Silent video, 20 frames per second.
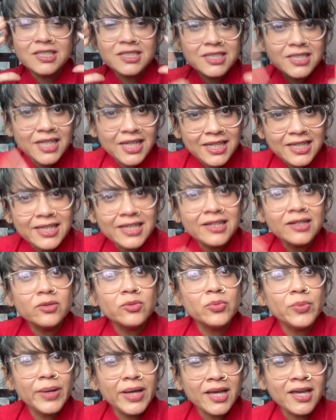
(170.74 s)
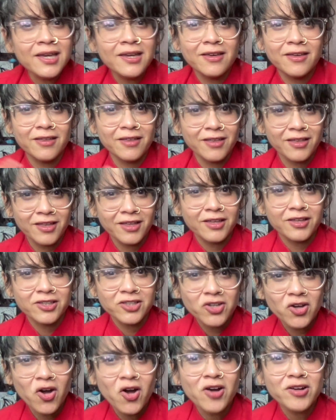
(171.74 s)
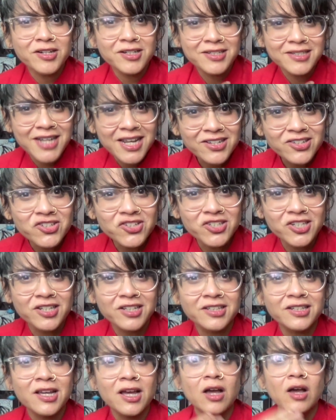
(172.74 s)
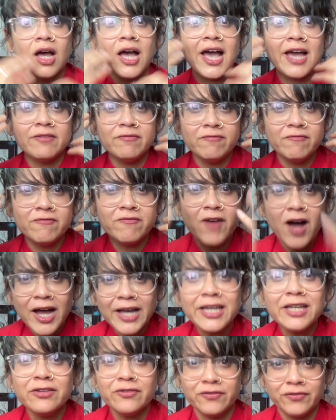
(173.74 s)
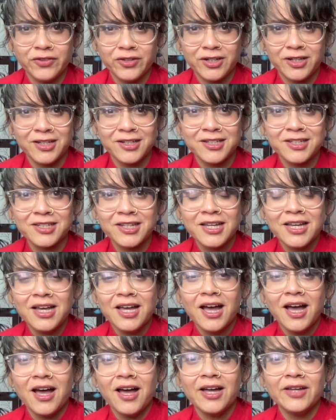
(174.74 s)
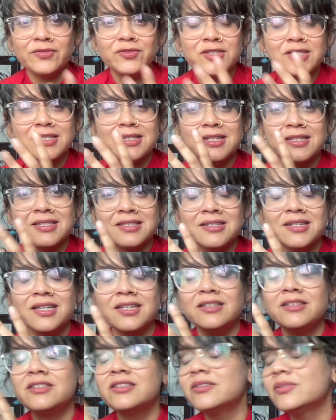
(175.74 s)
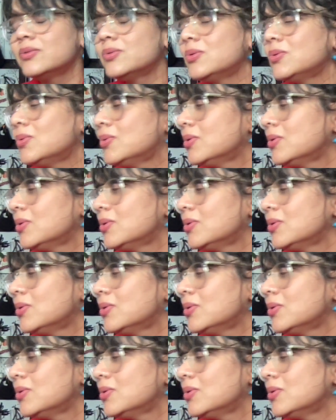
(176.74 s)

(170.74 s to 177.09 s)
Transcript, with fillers: taking away your attention and vying for it. I was listening to